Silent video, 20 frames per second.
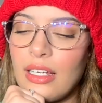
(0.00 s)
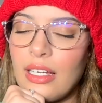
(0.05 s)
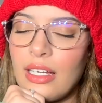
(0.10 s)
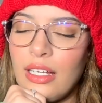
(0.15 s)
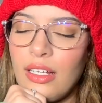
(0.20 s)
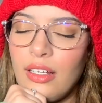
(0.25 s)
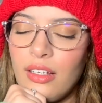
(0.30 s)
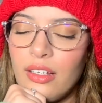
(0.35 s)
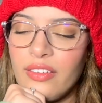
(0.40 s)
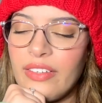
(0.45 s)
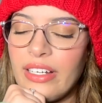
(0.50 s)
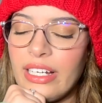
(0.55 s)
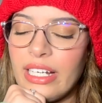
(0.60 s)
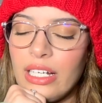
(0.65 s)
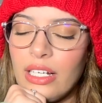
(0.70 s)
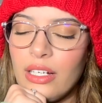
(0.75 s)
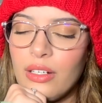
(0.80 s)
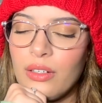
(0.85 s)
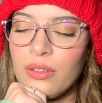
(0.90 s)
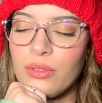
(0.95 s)
I love
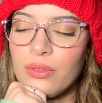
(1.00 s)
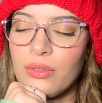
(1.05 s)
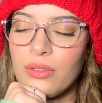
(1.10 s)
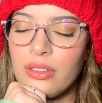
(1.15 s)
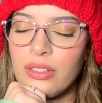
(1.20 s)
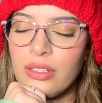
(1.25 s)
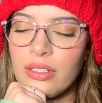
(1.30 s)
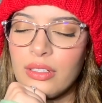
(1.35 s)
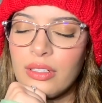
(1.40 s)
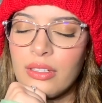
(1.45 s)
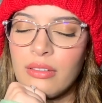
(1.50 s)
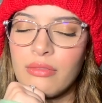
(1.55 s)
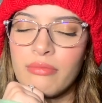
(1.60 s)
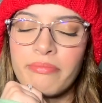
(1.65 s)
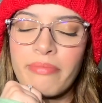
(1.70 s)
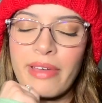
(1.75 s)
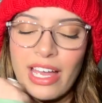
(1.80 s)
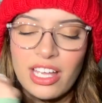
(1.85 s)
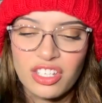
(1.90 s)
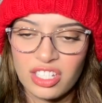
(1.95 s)
how
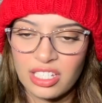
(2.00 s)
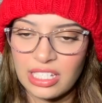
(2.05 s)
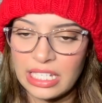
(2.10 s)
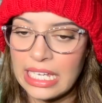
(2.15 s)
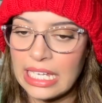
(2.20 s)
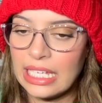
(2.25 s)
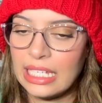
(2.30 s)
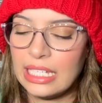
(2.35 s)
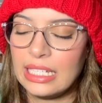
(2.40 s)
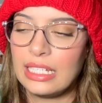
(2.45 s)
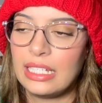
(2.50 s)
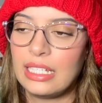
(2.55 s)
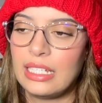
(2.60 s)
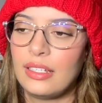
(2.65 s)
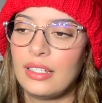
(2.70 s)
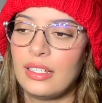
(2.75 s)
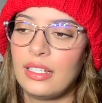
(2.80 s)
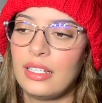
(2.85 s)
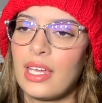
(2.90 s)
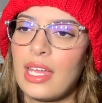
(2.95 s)
compassionate
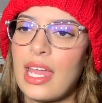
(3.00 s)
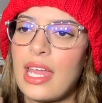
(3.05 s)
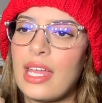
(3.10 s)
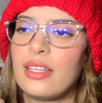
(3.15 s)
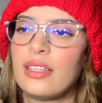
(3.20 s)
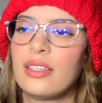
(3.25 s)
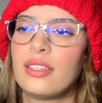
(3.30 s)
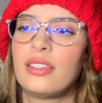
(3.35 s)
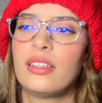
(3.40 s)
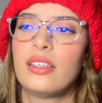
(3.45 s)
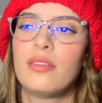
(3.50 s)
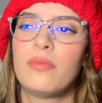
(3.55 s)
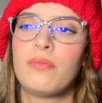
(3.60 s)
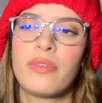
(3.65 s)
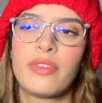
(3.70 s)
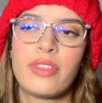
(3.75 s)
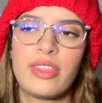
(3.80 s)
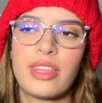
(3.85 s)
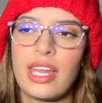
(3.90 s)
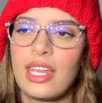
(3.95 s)
and
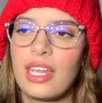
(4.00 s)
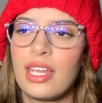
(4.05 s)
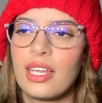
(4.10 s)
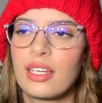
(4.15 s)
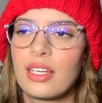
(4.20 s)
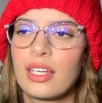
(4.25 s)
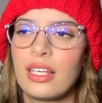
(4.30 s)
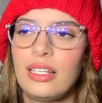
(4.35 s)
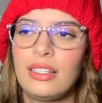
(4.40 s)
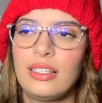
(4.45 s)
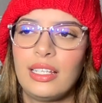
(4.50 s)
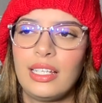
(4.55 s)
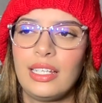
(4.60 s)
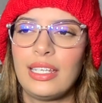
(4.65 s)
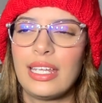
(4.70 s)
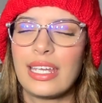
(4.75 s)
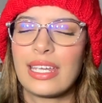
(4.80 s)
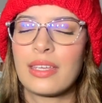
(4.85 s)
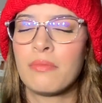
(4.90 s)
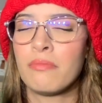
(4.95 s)
empathetic
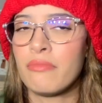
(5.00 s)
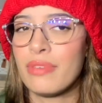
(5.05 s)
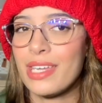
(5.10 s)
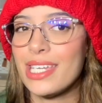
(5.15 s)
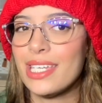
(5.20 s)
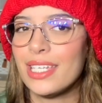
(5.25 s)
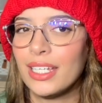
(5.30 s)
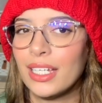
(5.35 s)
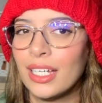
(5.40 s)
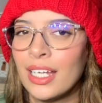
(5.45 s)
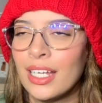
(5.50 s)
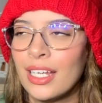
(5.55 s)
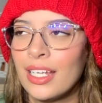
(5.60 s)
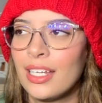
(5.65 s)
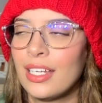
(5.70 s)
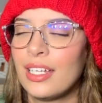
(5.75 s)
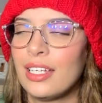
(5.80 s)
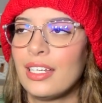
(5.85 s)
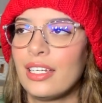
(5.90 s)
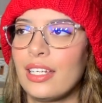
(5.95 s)
Elena can be.
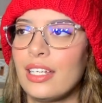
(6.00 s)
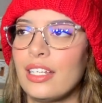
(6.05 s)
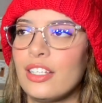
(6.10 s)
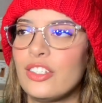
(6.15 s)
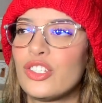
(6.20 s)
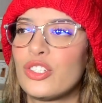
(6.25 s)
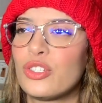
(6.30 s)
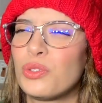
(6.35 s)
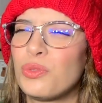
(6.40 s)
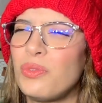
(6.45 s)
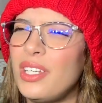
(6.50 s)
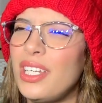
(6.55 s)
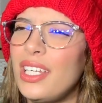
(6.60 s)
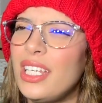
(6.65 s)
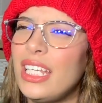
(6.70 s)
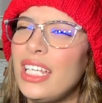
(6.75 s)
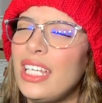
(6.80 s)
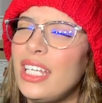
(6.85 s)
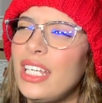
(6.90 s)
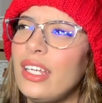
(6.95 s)
It's
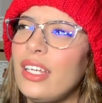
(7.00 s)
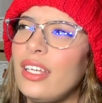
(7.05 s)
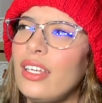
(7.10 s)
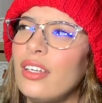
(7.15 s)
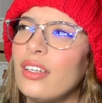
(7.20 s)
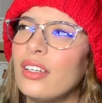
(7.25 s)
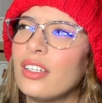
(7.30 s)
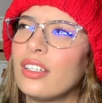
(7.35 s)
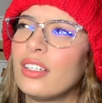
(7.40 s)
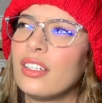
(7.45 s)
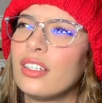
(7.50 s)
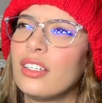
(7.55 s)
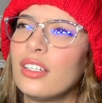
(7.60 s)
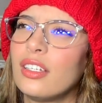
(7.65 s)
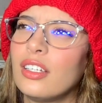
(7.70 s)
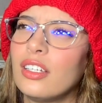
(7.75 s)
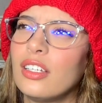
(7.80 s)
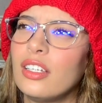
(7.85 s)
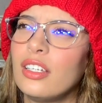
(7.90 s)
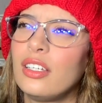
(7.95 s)
truly,
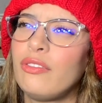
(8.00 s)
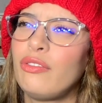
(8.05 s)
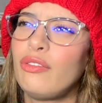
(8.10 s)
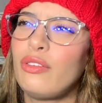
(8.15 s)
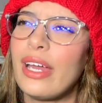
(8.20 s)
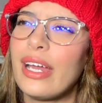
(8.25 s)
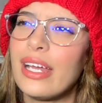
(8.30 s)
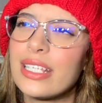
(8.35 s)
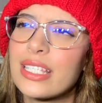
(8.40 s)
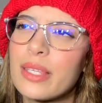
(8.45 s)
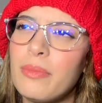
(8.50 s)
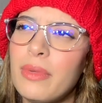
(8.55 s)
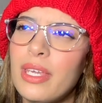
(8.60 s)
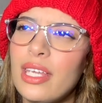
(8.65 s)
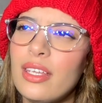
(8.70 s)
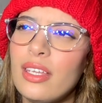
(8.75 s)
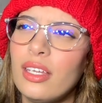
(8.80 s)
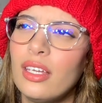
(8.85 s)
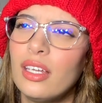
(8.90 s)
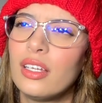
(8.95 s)
if you ask
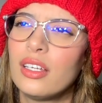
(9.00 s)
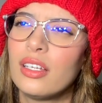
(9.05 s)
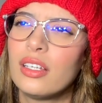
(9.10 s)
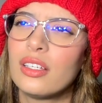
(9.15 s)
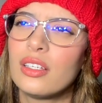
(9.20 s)
me,